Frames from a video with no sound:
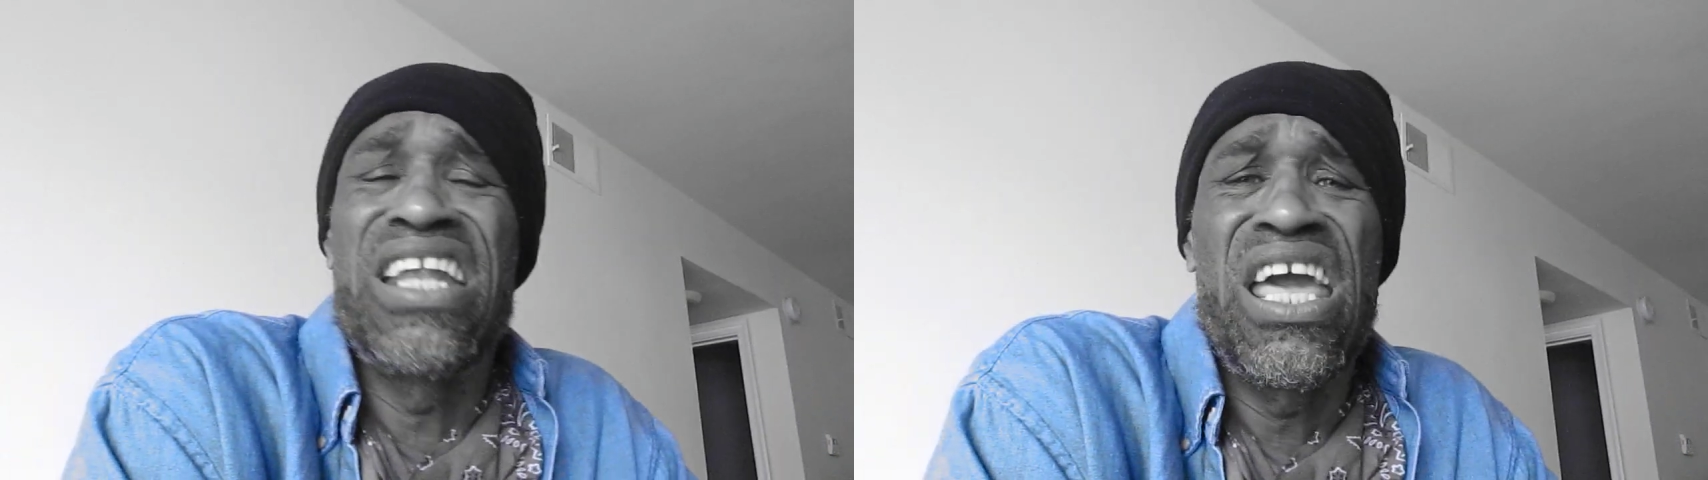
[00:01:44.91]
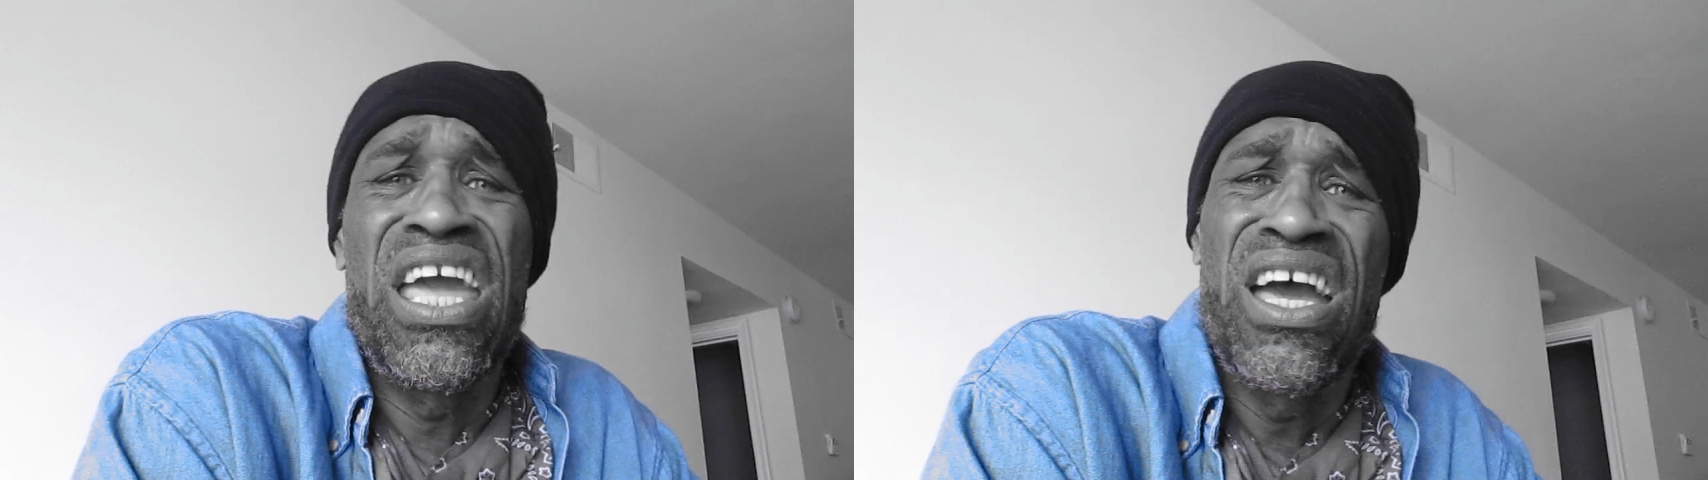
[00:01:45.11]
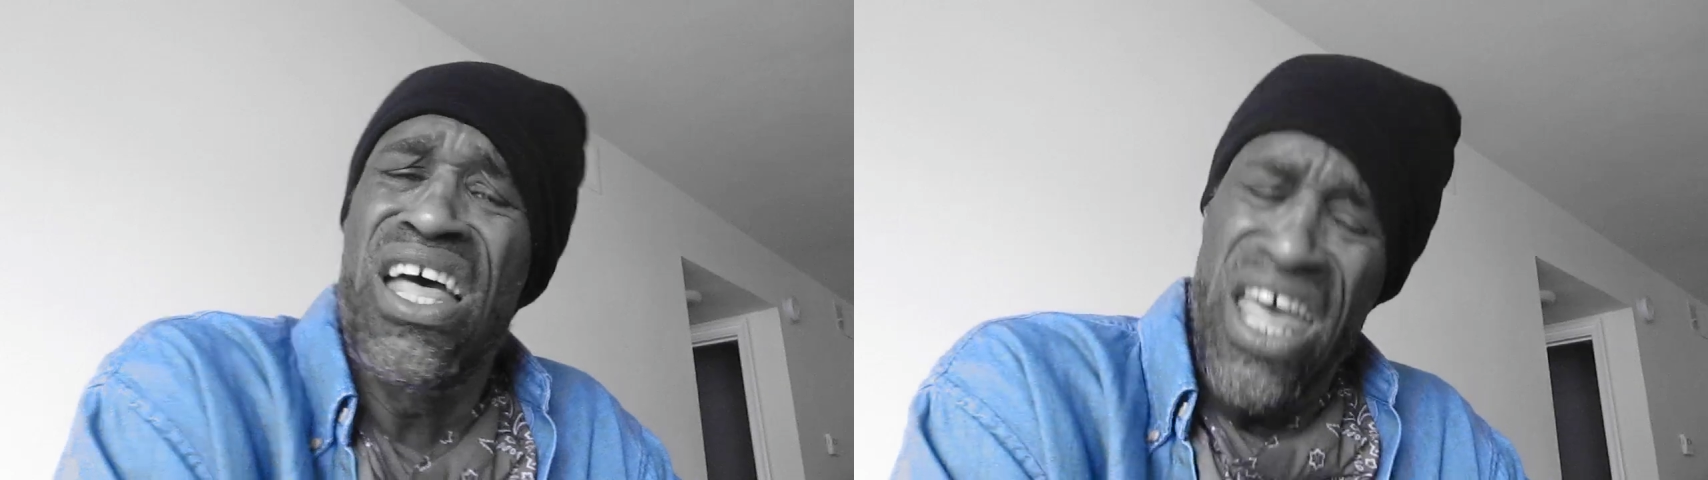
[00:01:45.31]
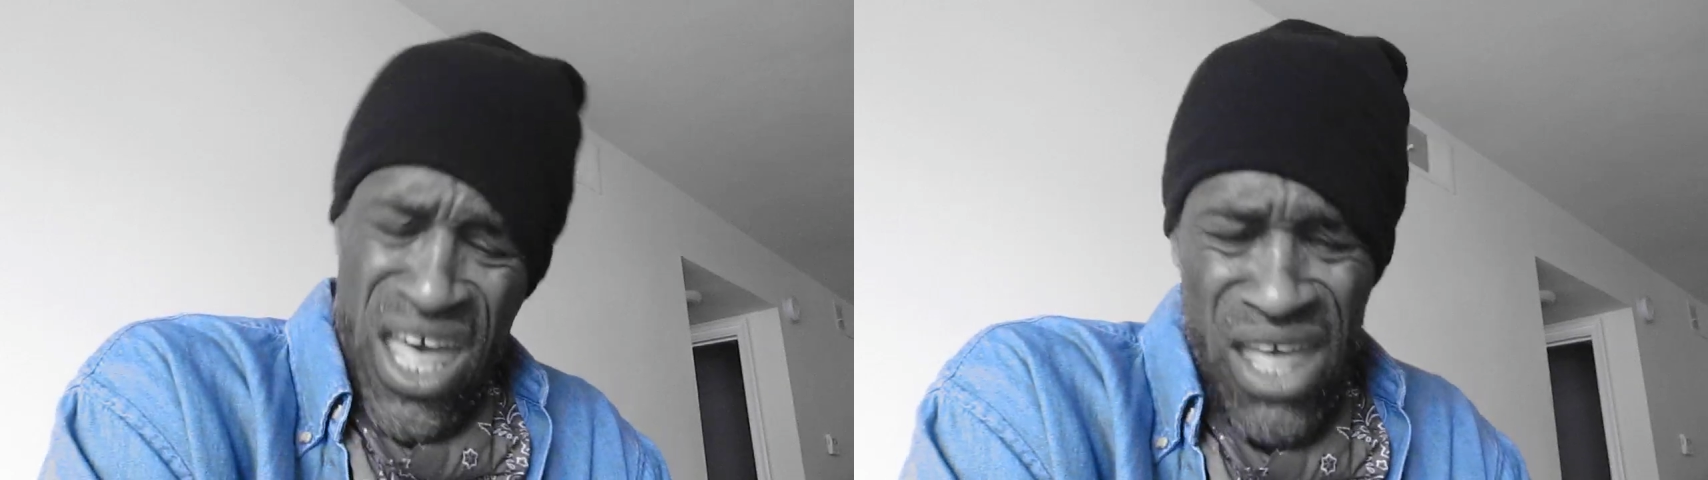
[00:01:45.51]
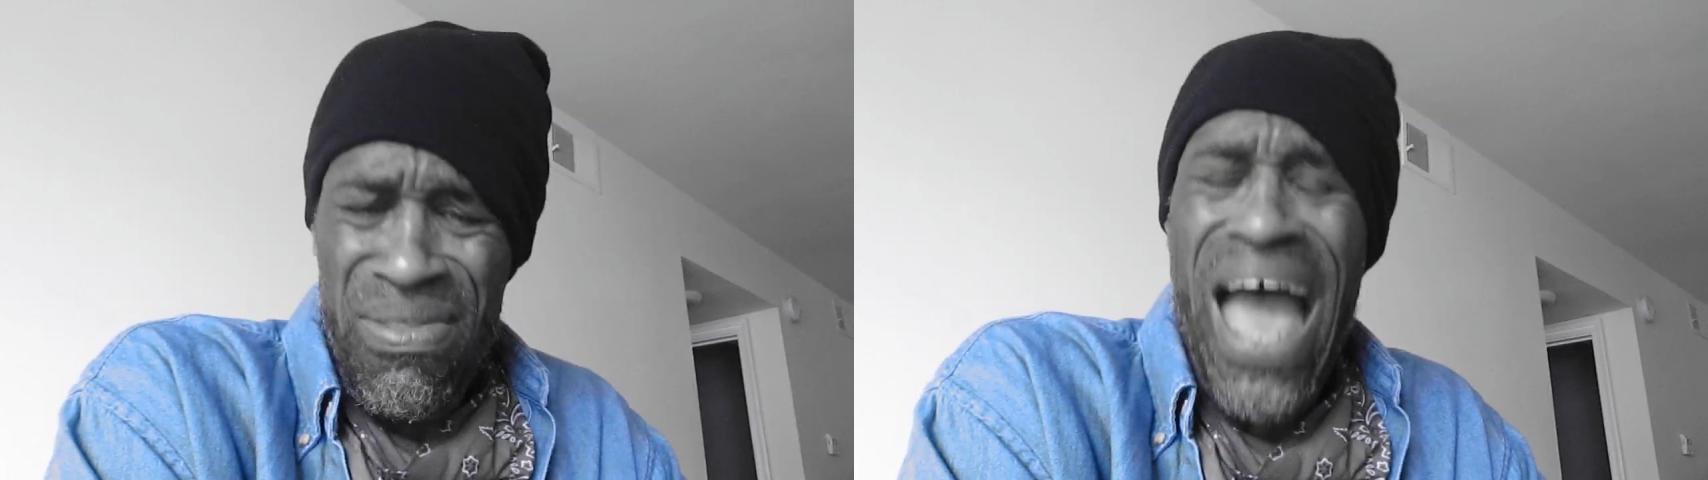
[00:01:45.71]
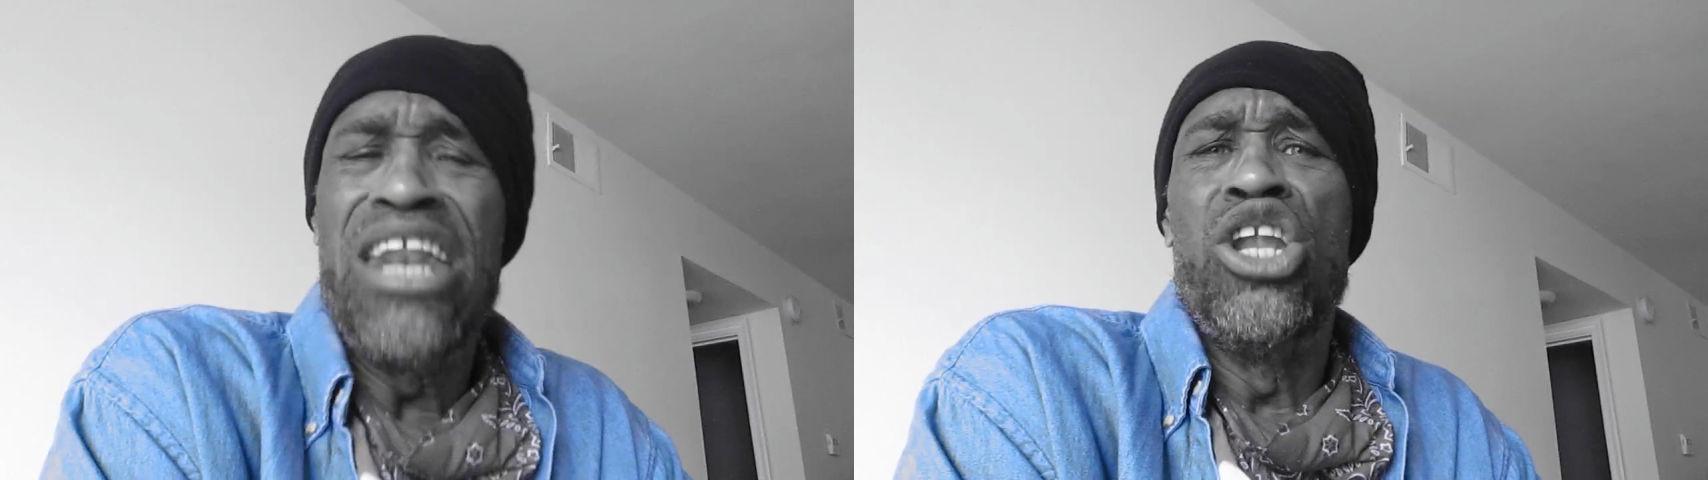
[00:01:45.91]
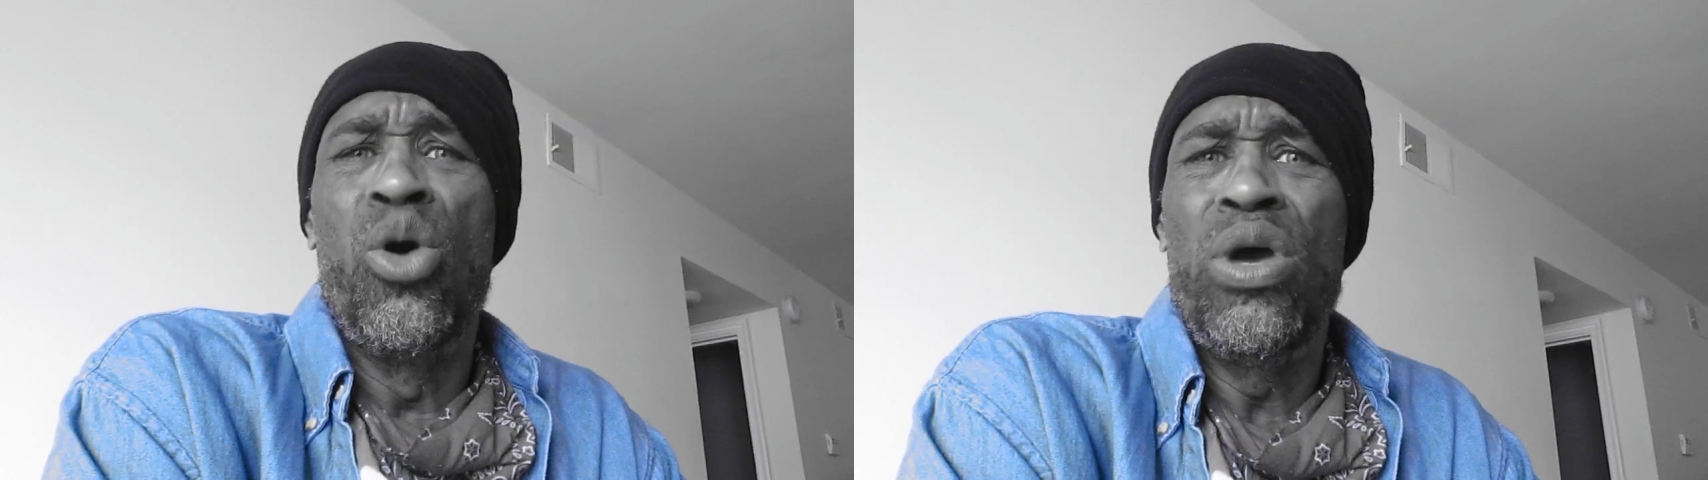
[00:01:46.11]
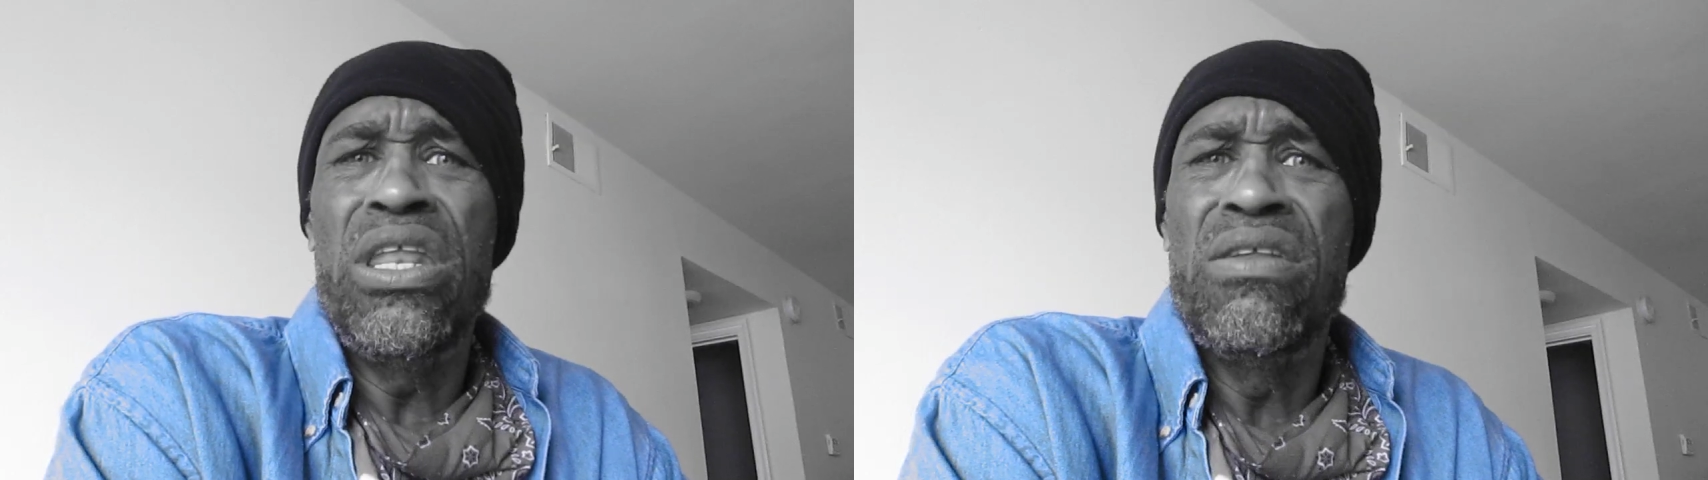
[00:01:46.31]
their hair. I
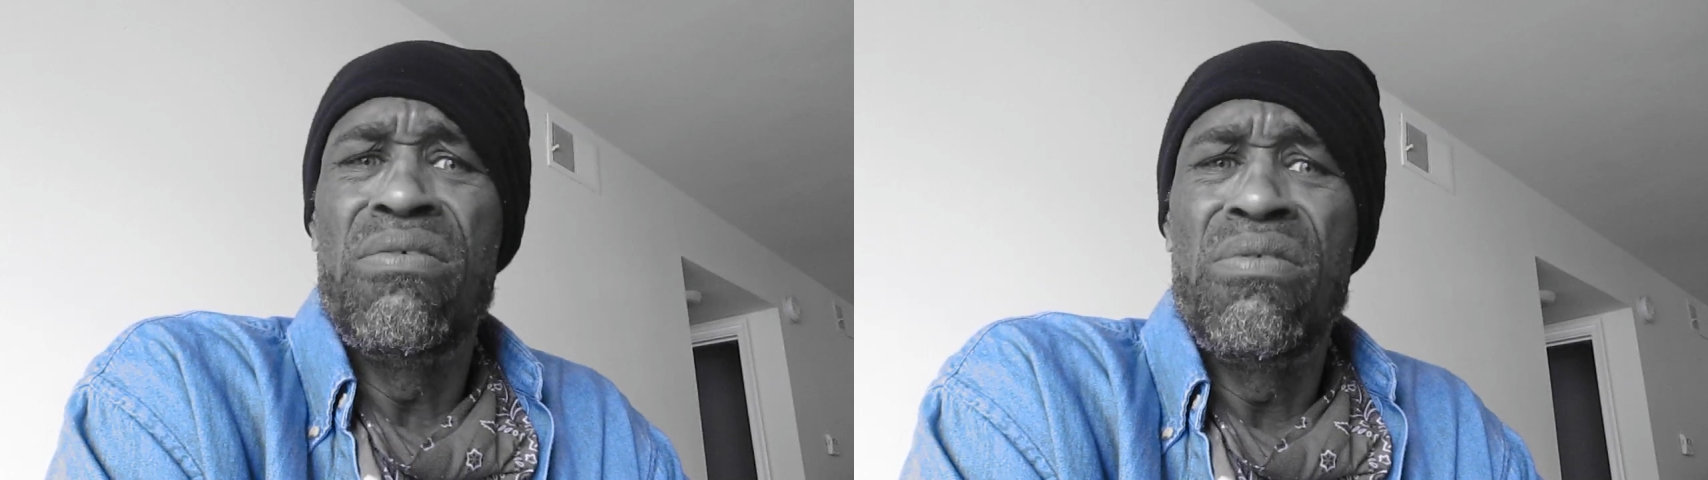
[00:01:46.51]
know it.